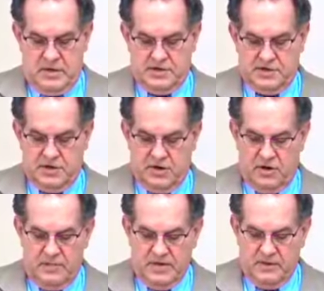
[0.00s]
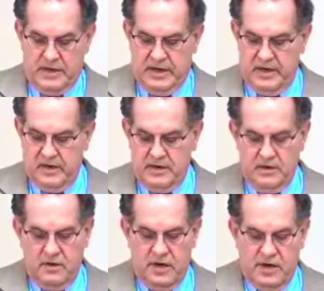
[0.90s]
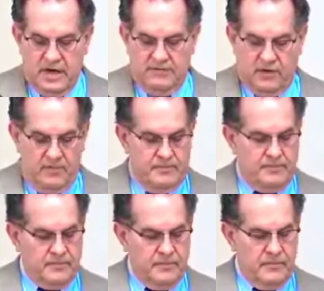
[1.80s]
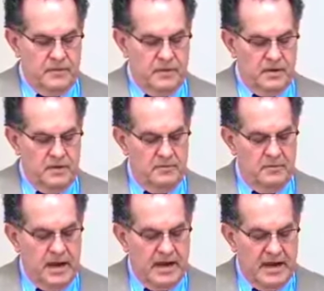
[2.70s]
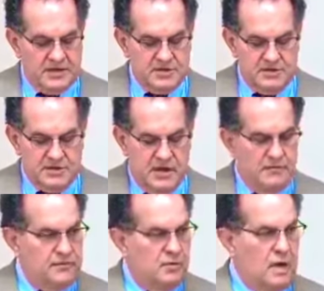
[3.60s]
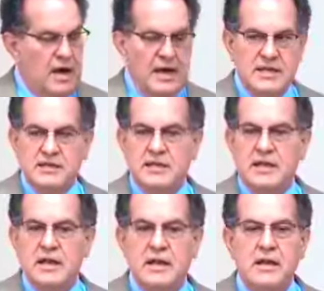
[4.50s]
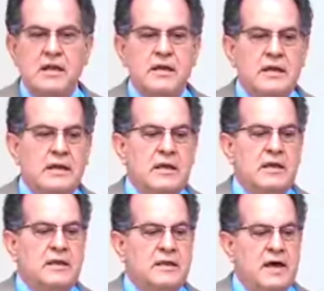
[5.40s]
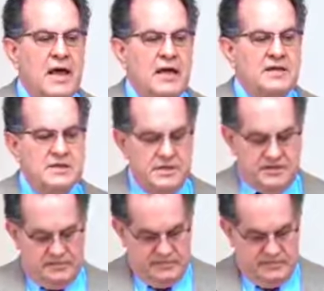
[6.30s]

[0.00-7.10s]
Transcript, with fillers: to discern between good and evil. You might ask yourself, well, why is it then that